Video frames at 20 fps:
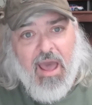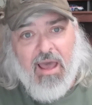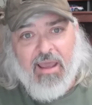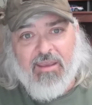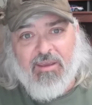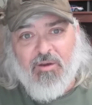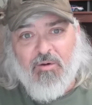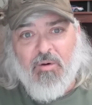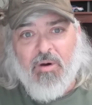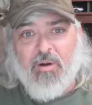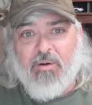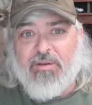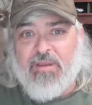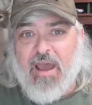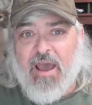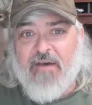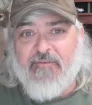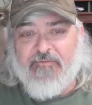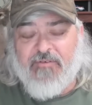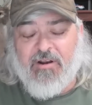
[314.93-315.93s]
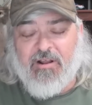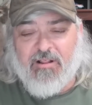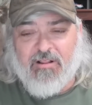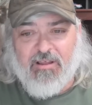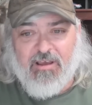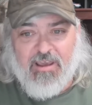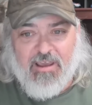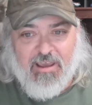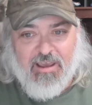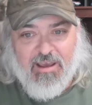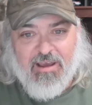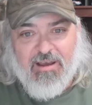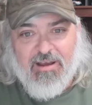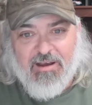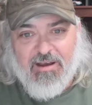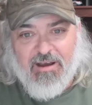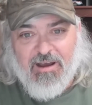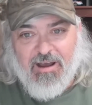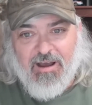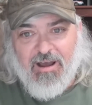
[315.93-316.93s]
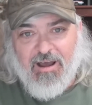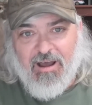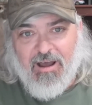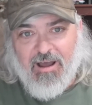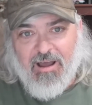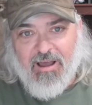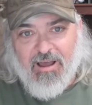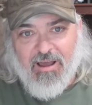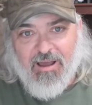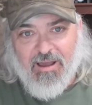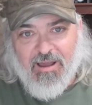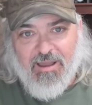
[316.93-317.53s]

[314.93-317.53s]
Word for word: you will definitely uh,